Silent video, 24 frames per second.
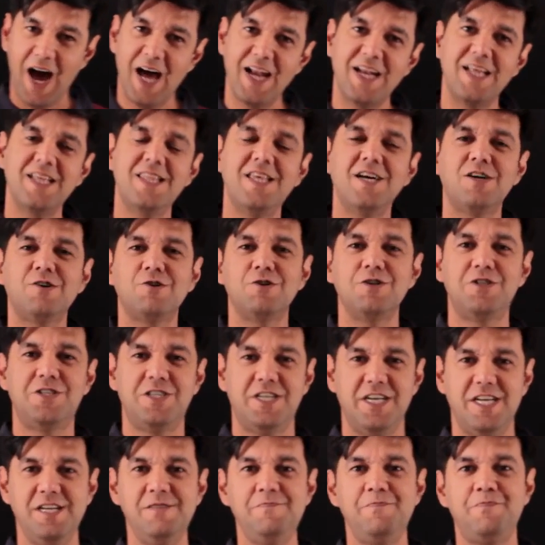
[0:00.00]
Another
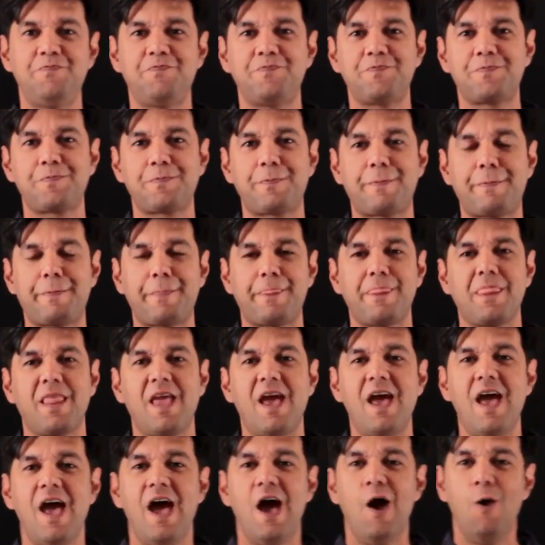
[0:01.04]
question,
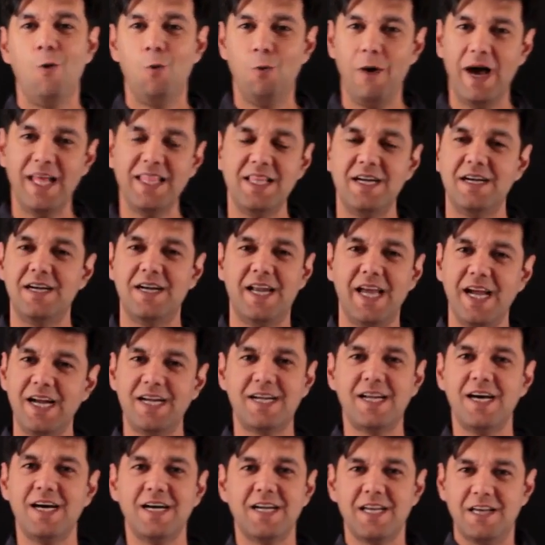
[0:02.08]
where the
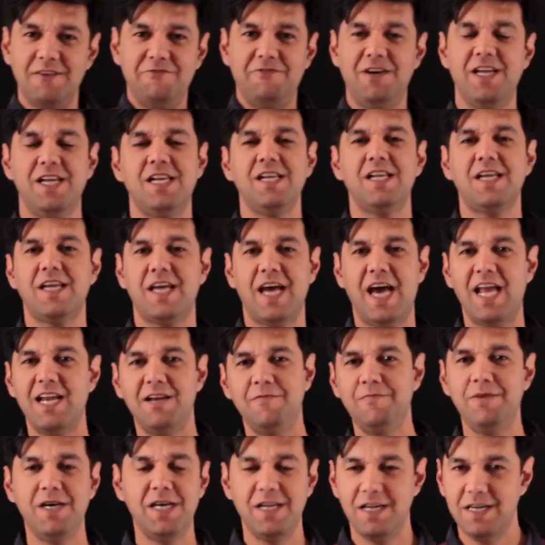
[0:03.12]
data given
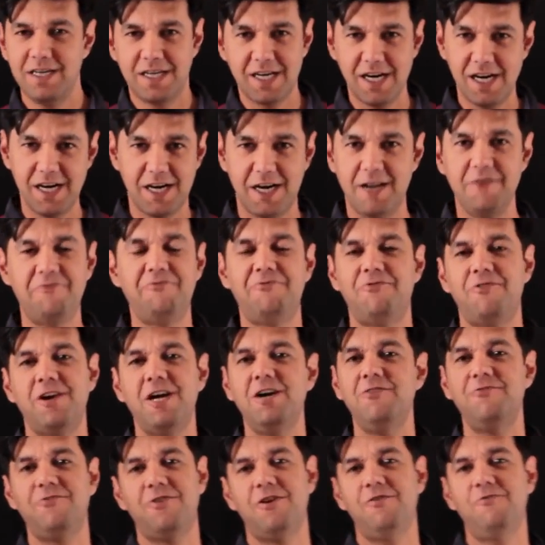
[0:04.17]
can be a little
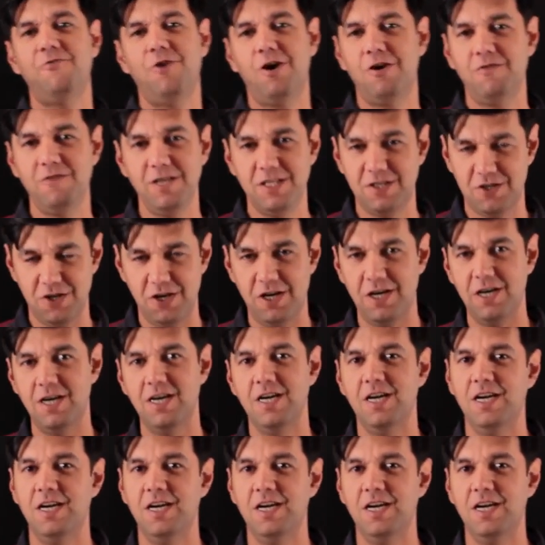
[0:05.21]
different from what we saw